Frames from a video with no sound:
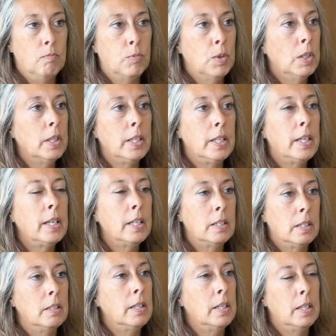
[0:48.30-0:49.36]
really
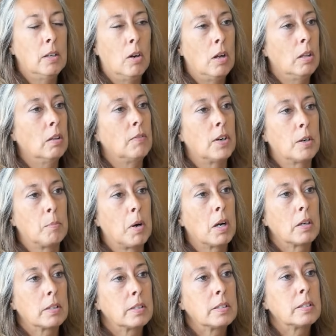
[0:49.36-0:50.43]
hit all of our
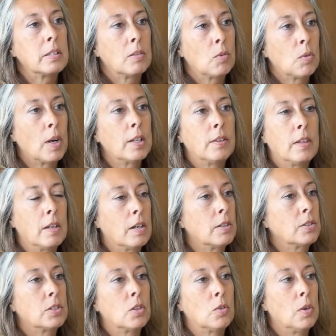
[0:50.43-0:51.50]
marks right
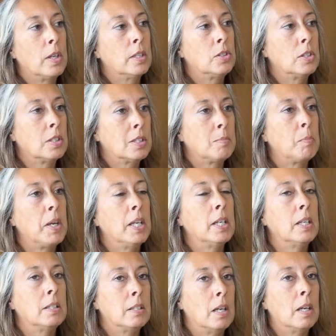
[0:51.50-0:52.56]
there. So it just made
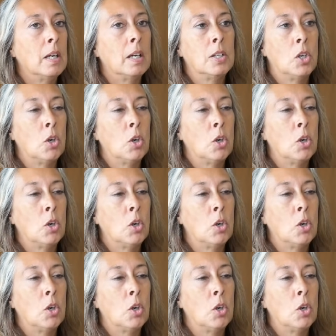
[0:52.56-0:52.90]
it a